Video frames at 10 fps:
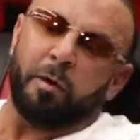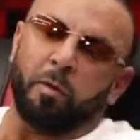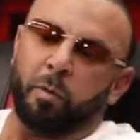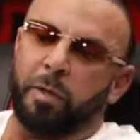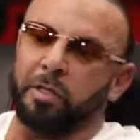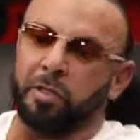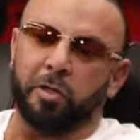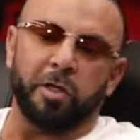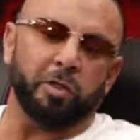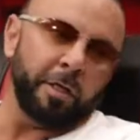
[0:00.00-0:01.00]
all the way
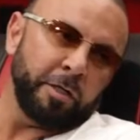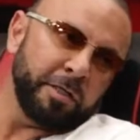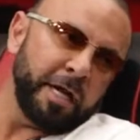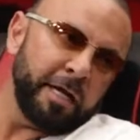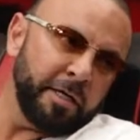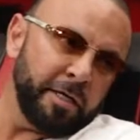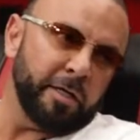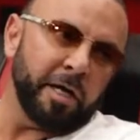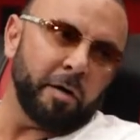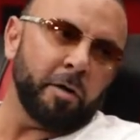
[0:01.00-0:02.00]
to the trainers that
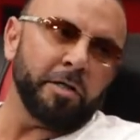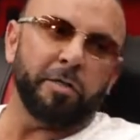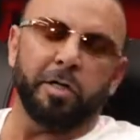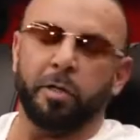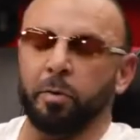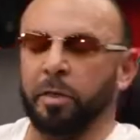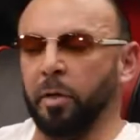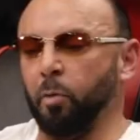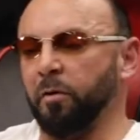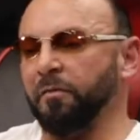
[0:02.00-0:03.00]
are under you
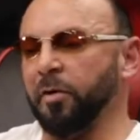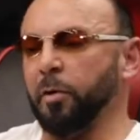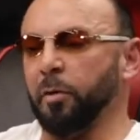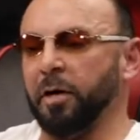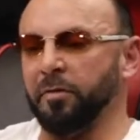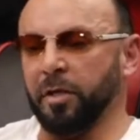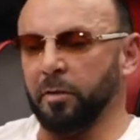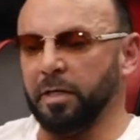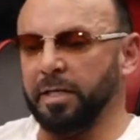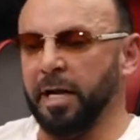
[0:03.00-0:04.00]
and work for you and everything
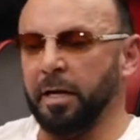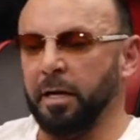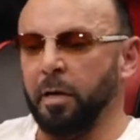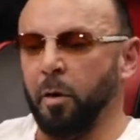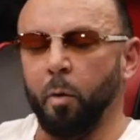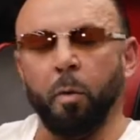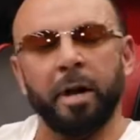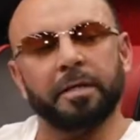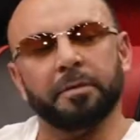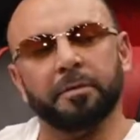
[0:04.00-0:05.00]
else like that.
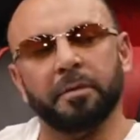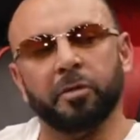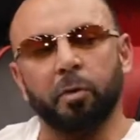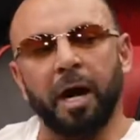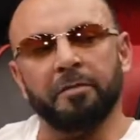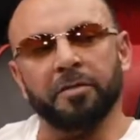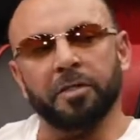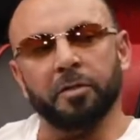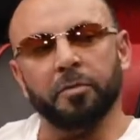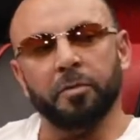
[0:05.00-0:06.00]
What drives
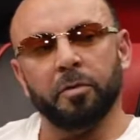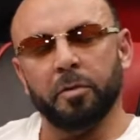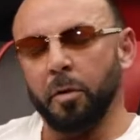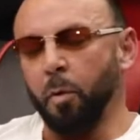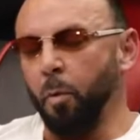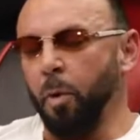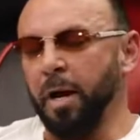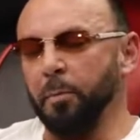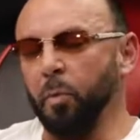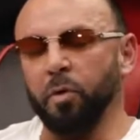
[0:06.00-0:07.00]
you?
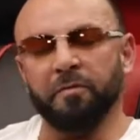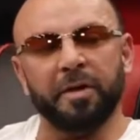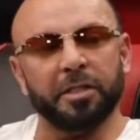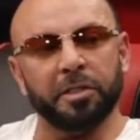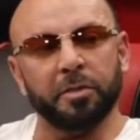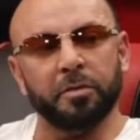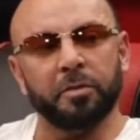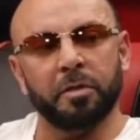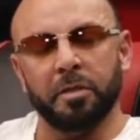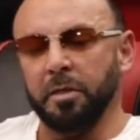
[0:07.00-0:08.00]
What motivates you?
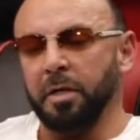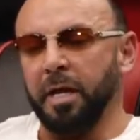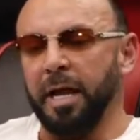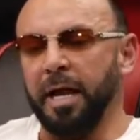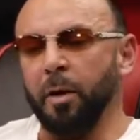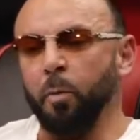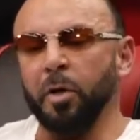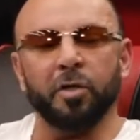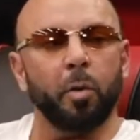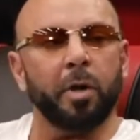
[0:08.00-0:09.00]
And
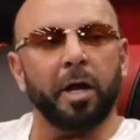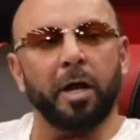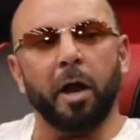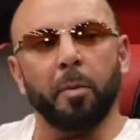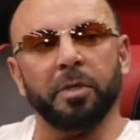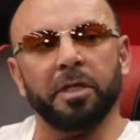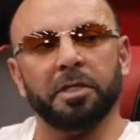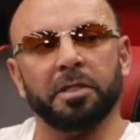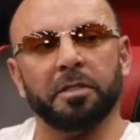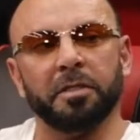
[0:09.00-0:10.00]
what do you want to accomplish